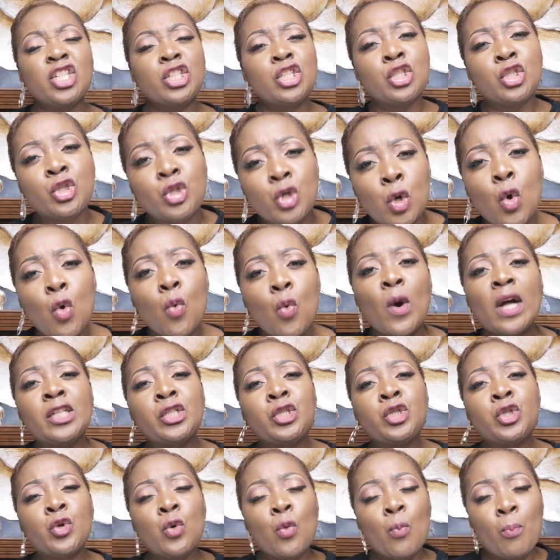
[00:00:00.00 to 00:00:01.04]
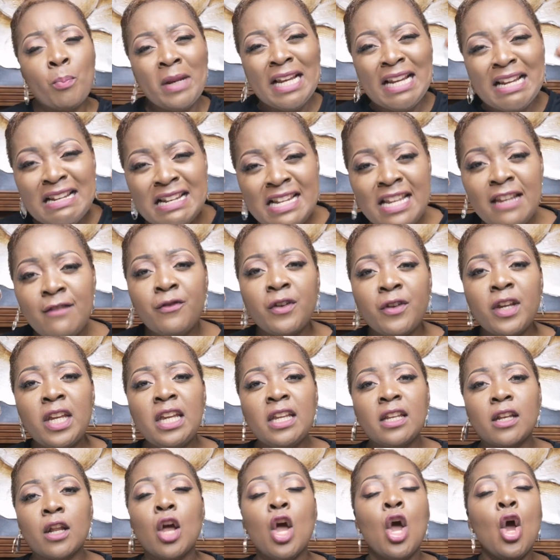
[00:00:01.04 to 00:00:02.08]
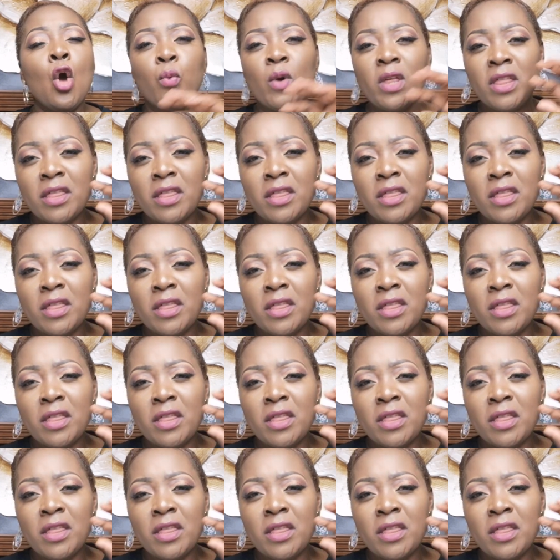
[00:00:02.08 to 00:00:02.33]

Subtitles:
Just do what you believe in